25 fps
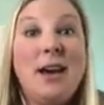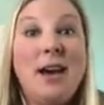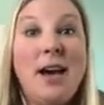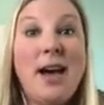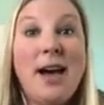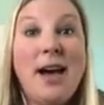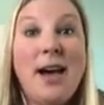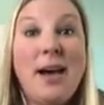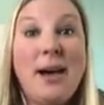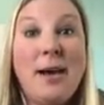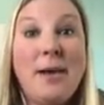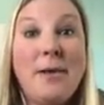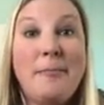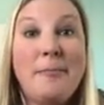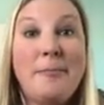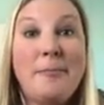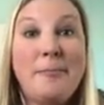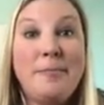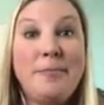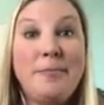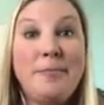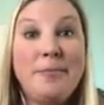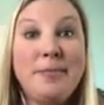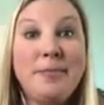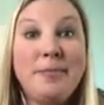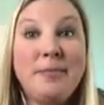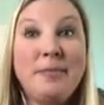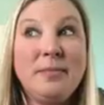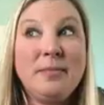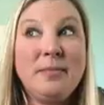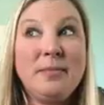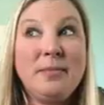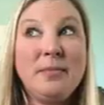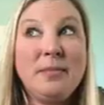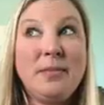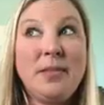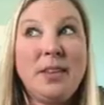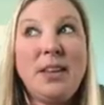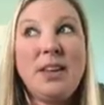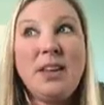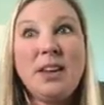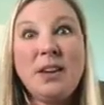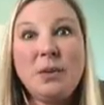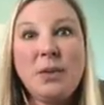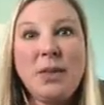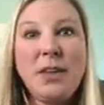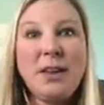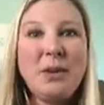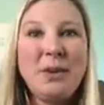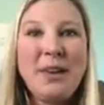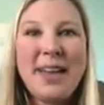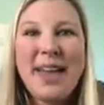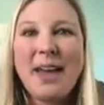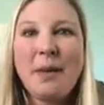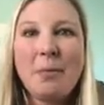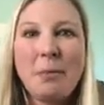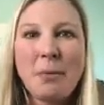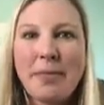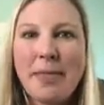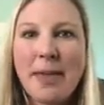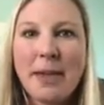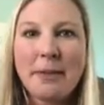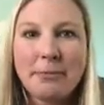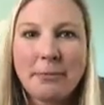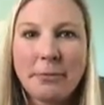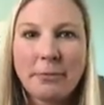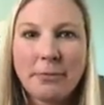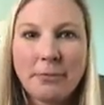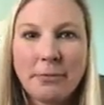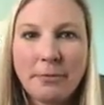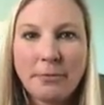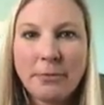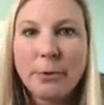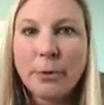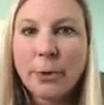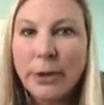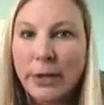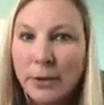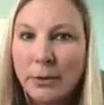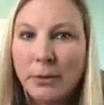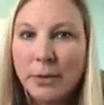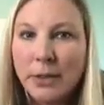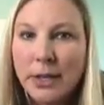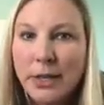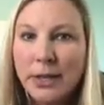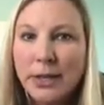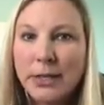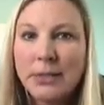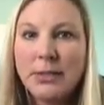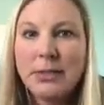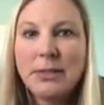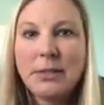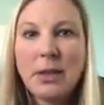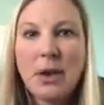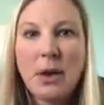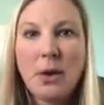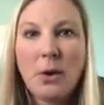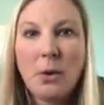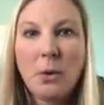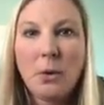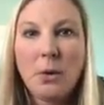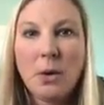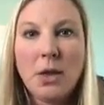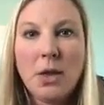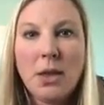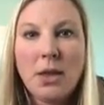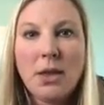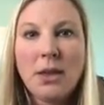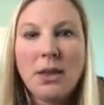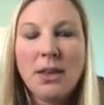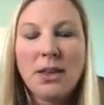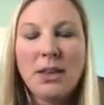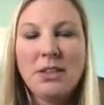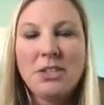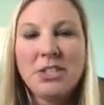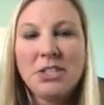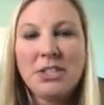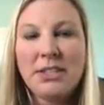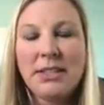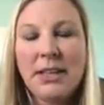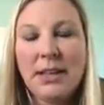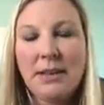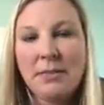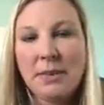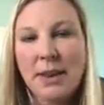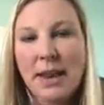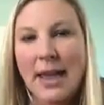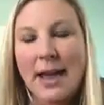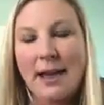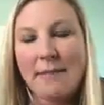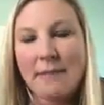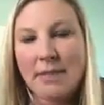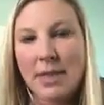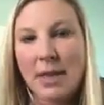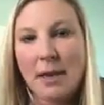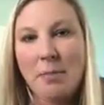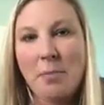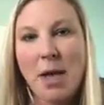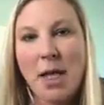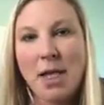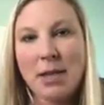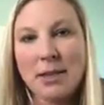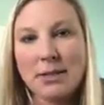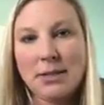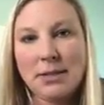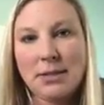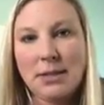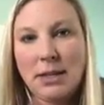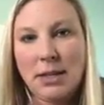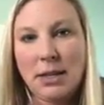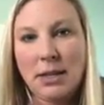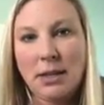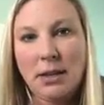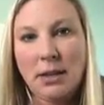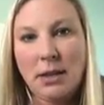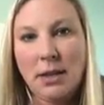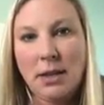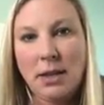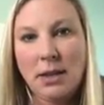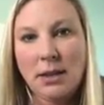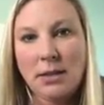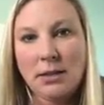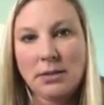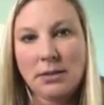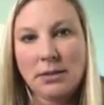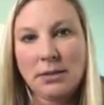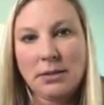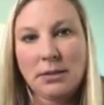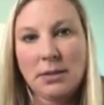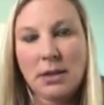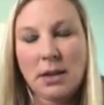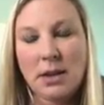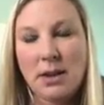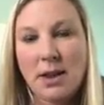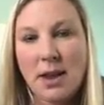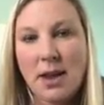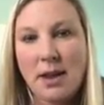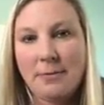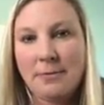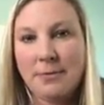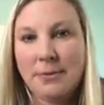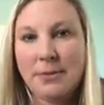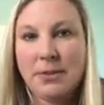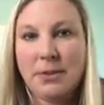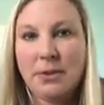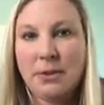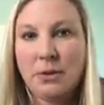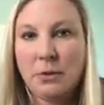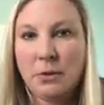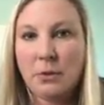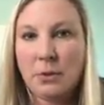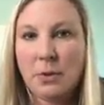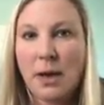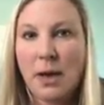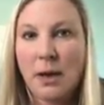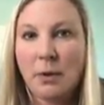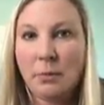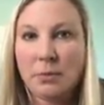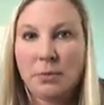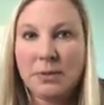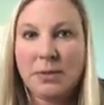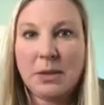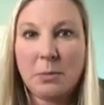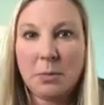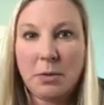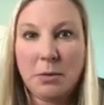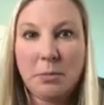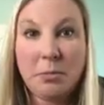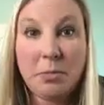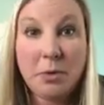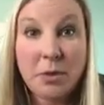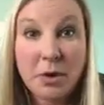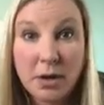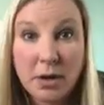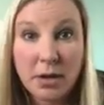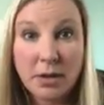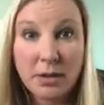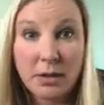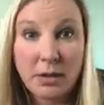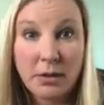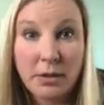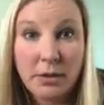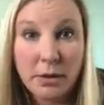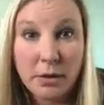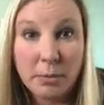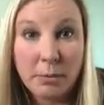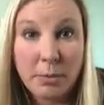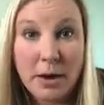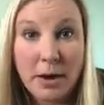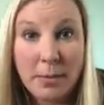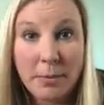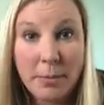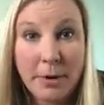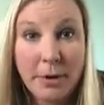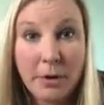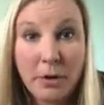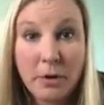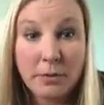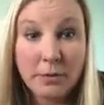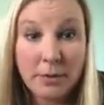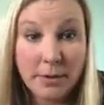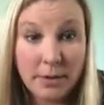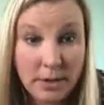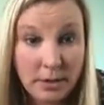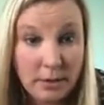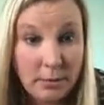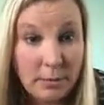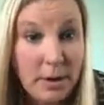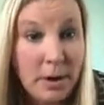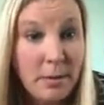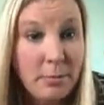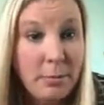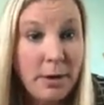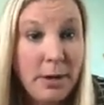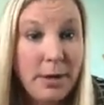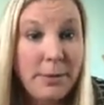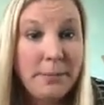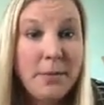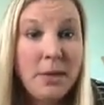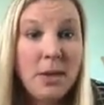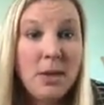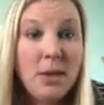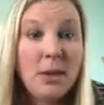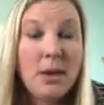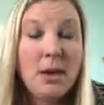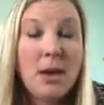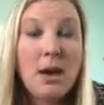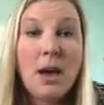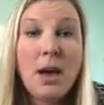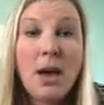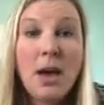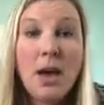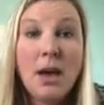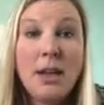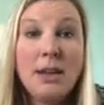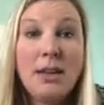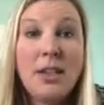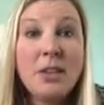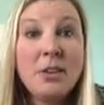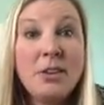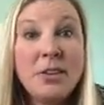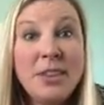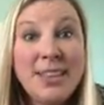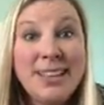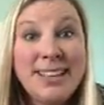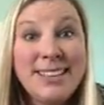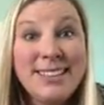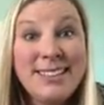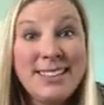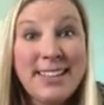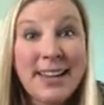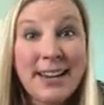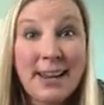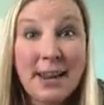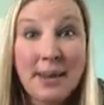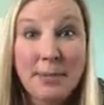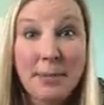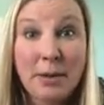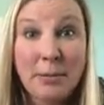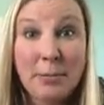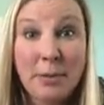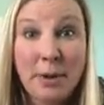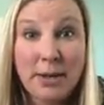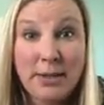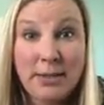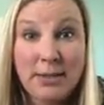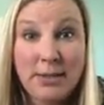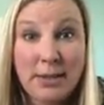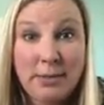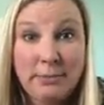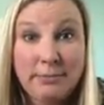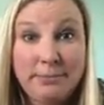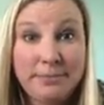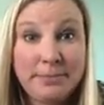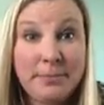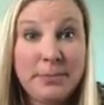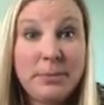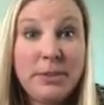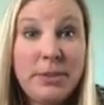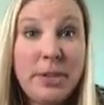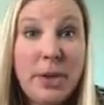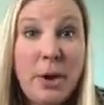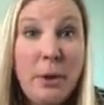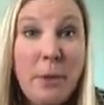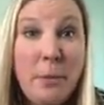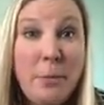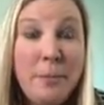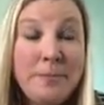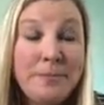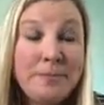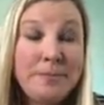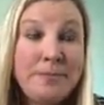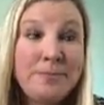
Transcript: they don't happen that frequently. So just even having that policy is enough to help someone book your property over another property. Another thing is dynamic pricing. So